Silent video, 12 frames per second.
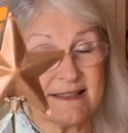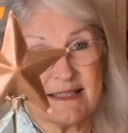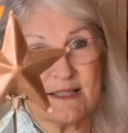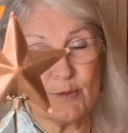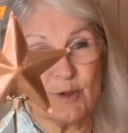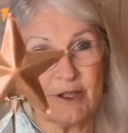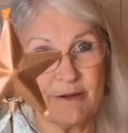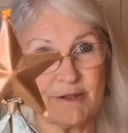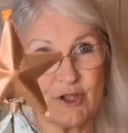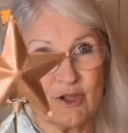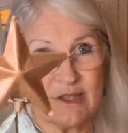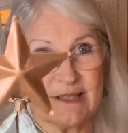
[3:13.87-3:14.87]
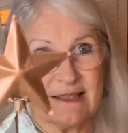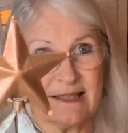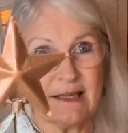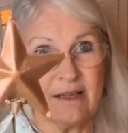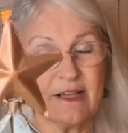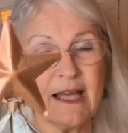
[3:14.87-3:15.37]
That's the word I was trying to
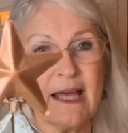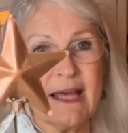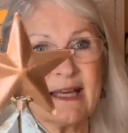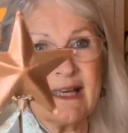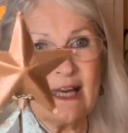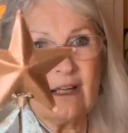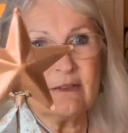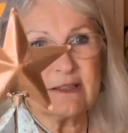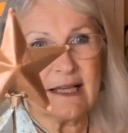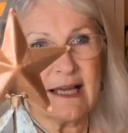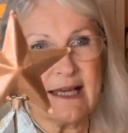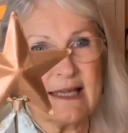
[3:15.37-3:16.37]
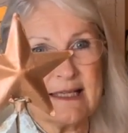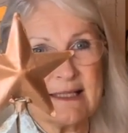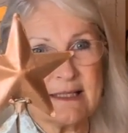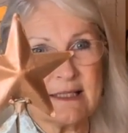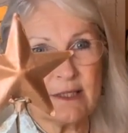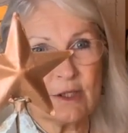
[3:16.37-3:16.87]
think of
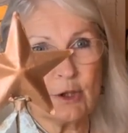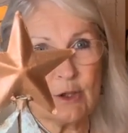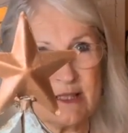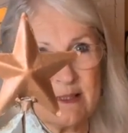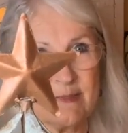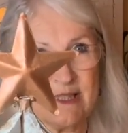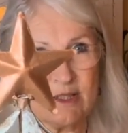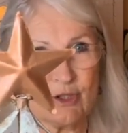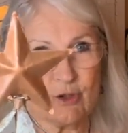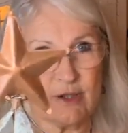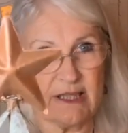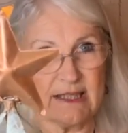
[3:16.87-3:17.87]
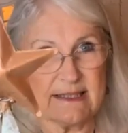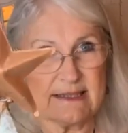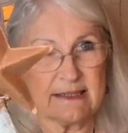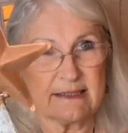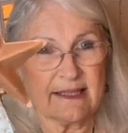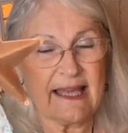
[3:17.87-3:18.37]
galvanized Christmas
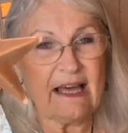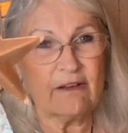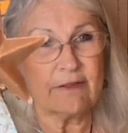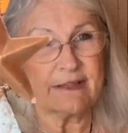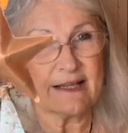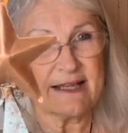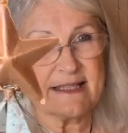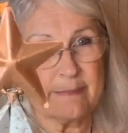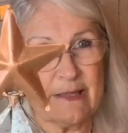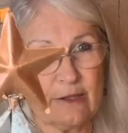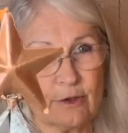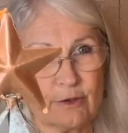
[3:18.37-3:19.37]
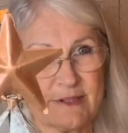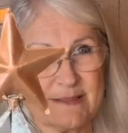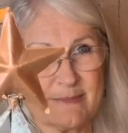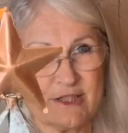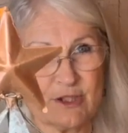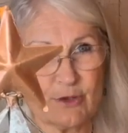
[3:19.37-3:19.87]
trees, galvanized metal
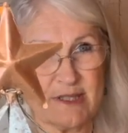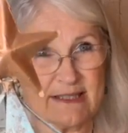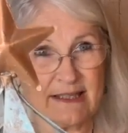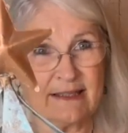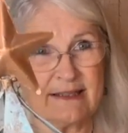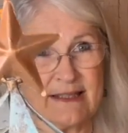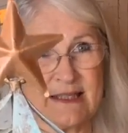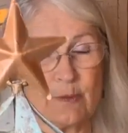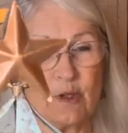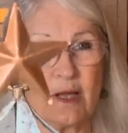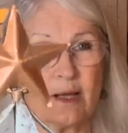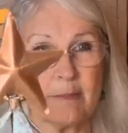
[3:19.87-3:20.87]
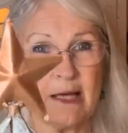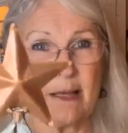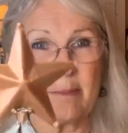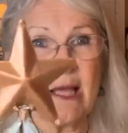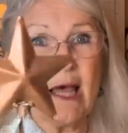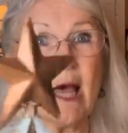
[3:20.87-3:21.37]
Christmas trees, and these will come up.